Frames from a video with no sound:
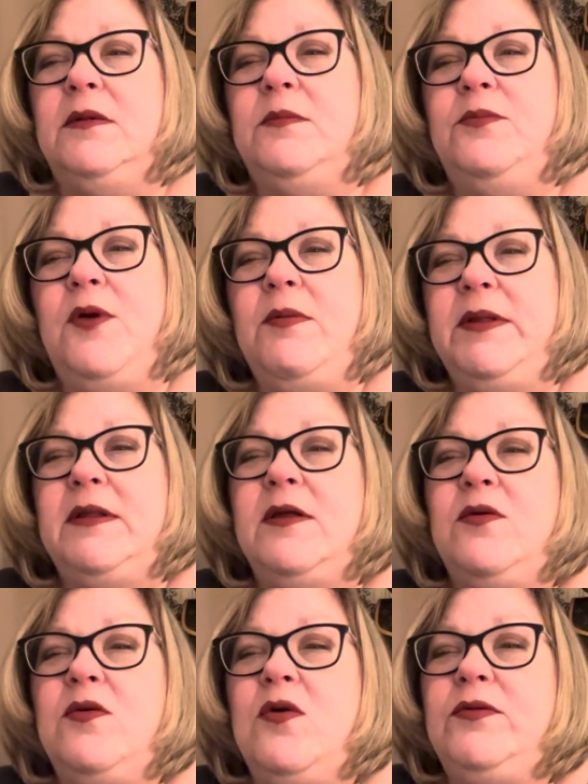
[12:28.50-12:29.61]
Probably not
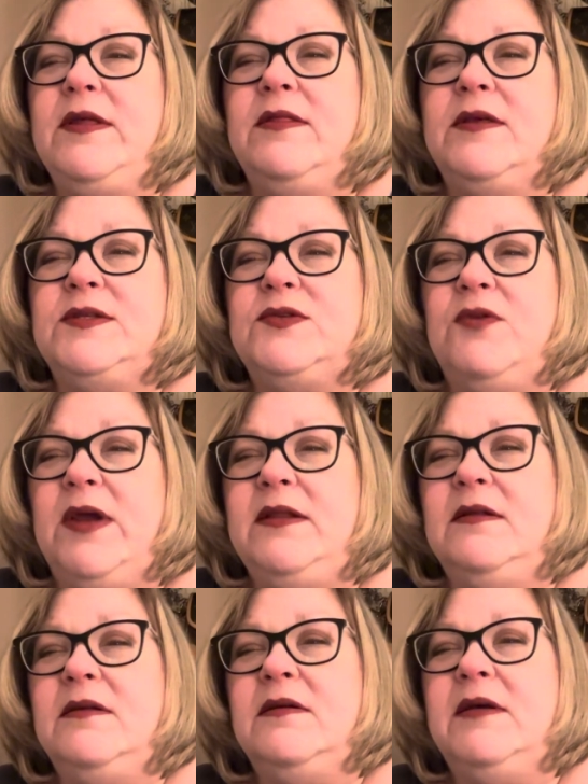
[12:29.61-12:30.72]
holding this right.
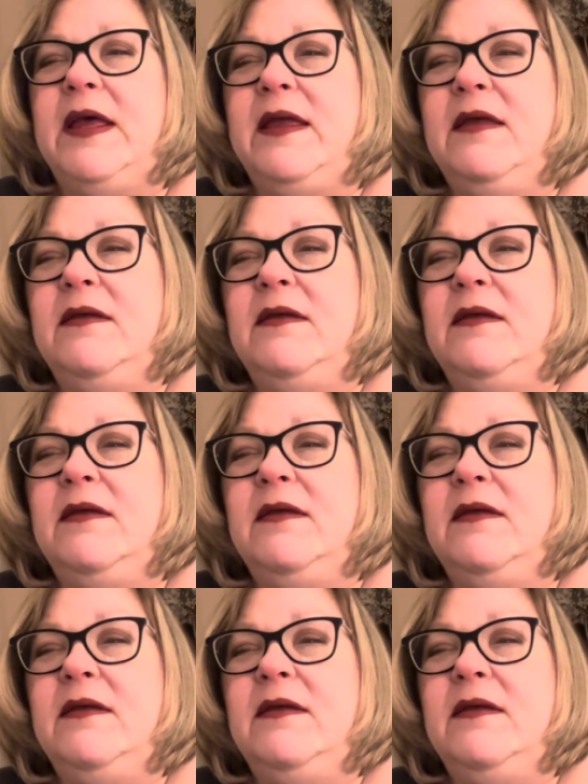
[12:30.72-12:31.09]
Okay.